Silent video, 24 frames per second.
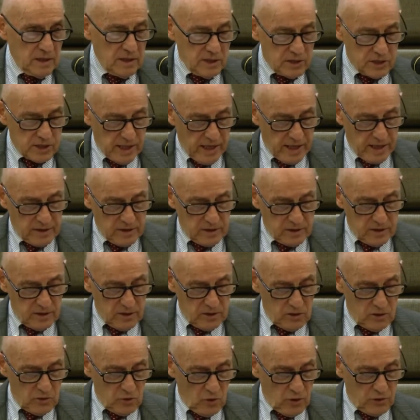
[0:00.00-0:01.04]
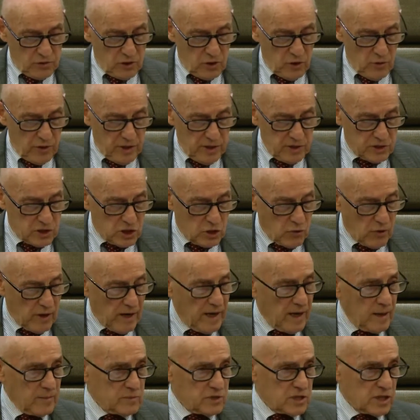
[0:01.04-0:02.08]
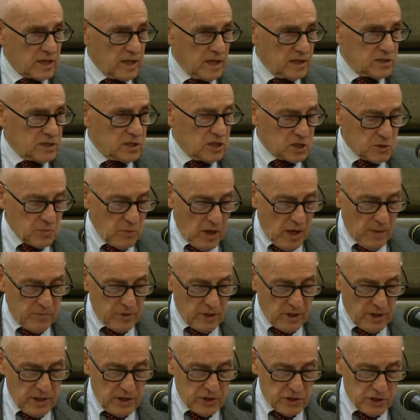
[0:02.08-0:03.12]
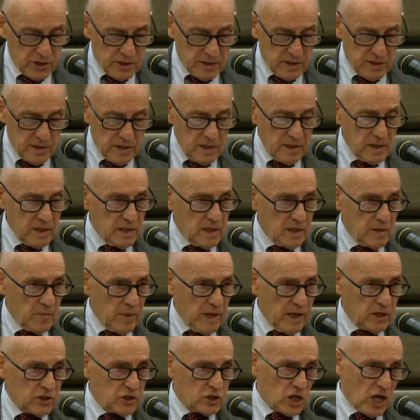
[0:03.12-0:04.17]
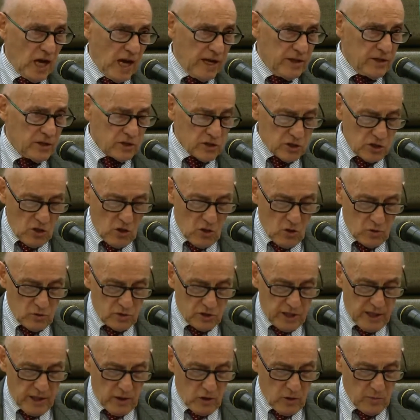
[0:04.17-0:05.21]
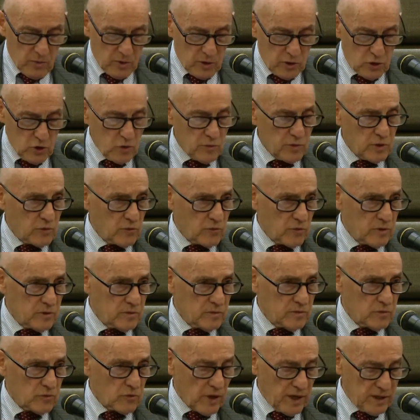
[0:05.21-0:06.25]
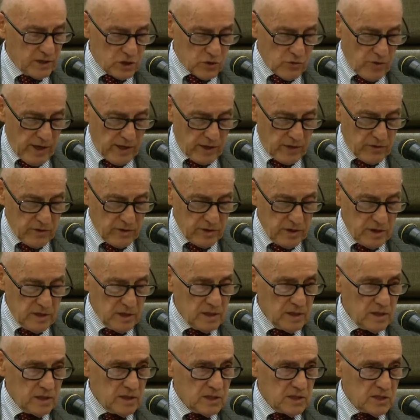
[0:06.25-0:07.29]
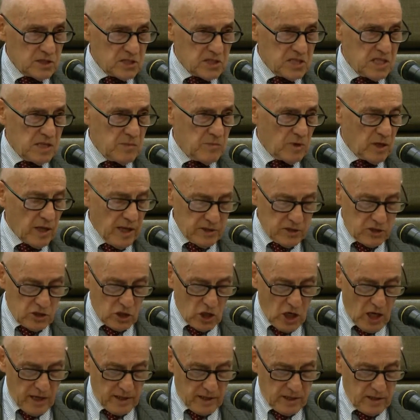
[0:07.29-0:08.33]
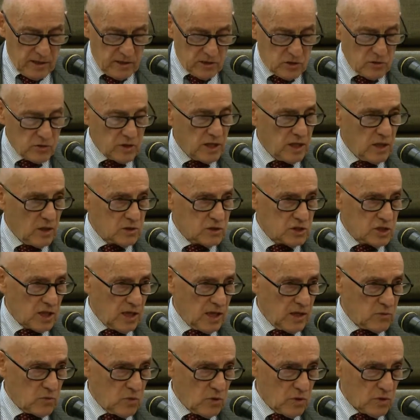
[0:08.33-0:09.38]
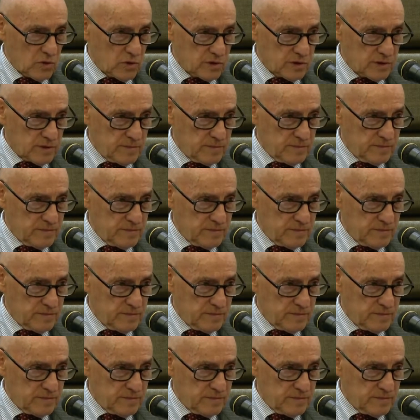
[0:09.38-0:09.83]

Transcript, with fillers: Second, North Korea's crimes against its population make China's own terrible human rights record seem less shocking to the outside world.